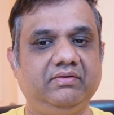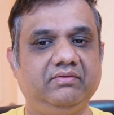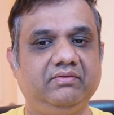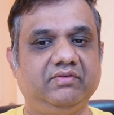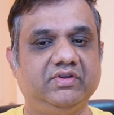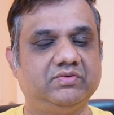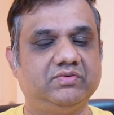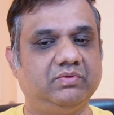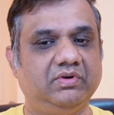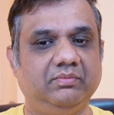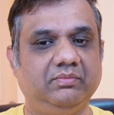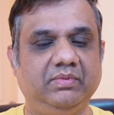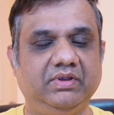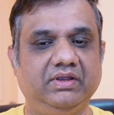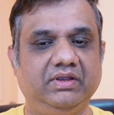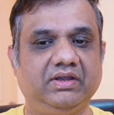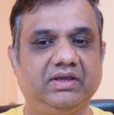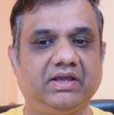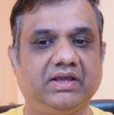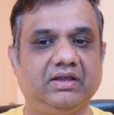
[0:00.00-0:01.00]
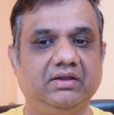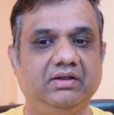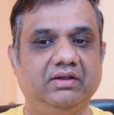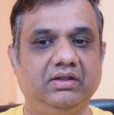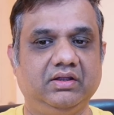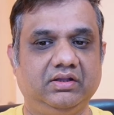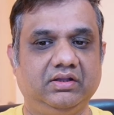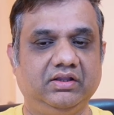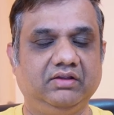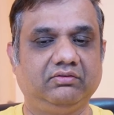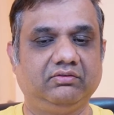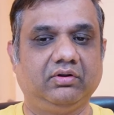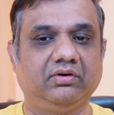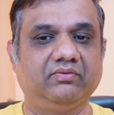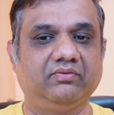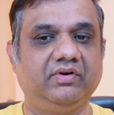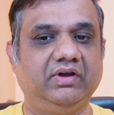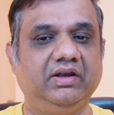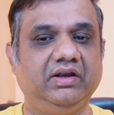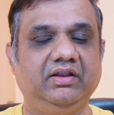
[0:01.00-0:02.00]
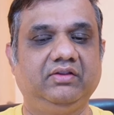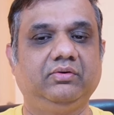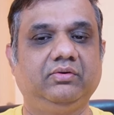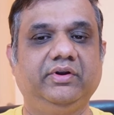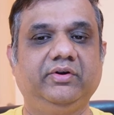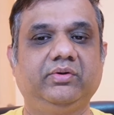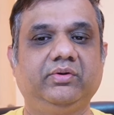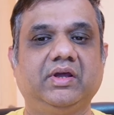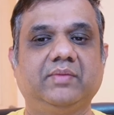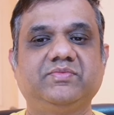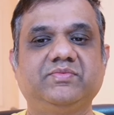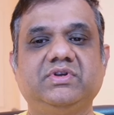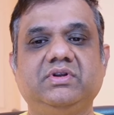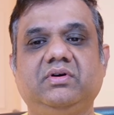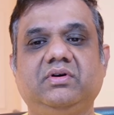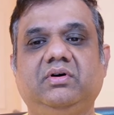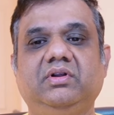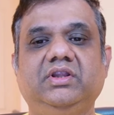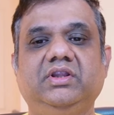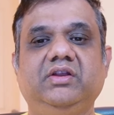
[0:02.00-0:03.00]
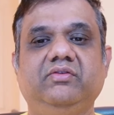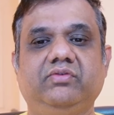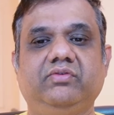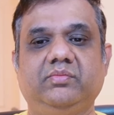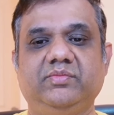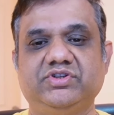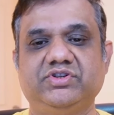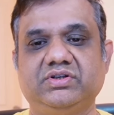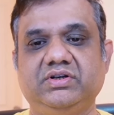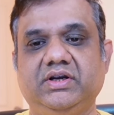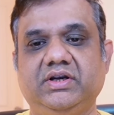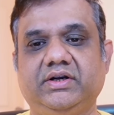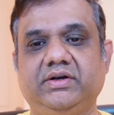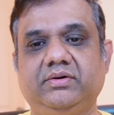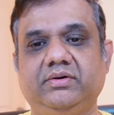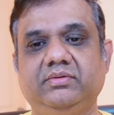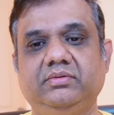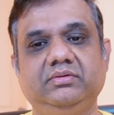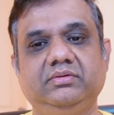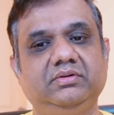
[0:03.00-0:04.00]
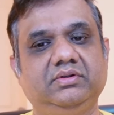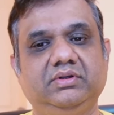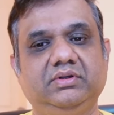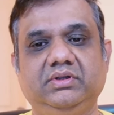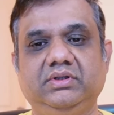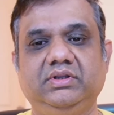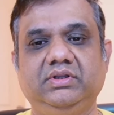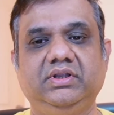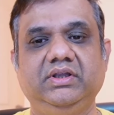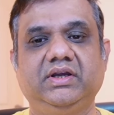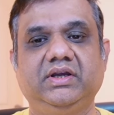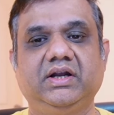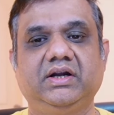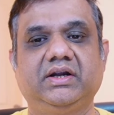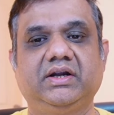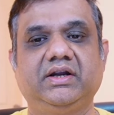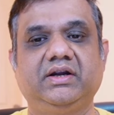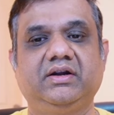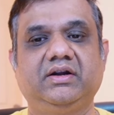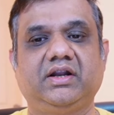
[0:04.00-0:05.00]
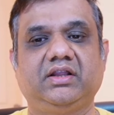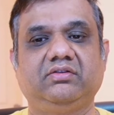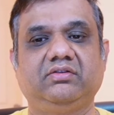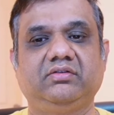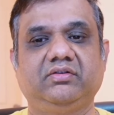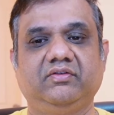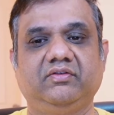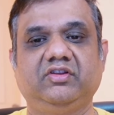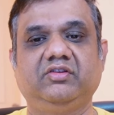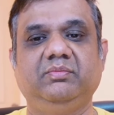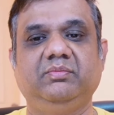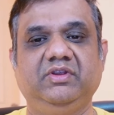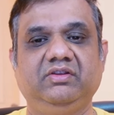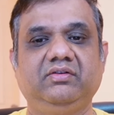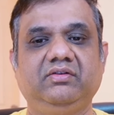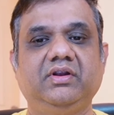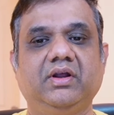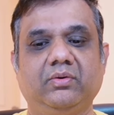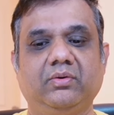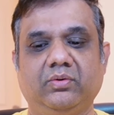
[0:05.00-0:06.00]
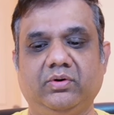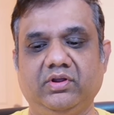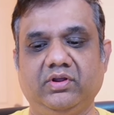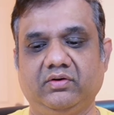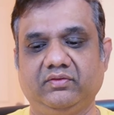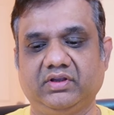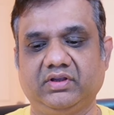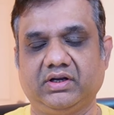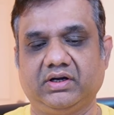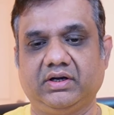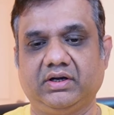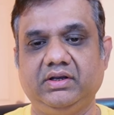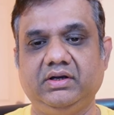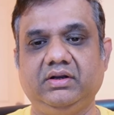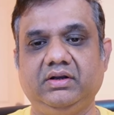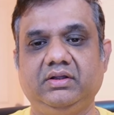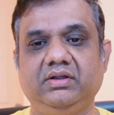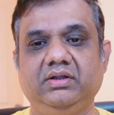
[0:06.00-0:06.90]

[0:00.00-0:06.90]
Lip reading: which will be, this log file is going to capture all the information related to the content transfer service, means downloading of the content.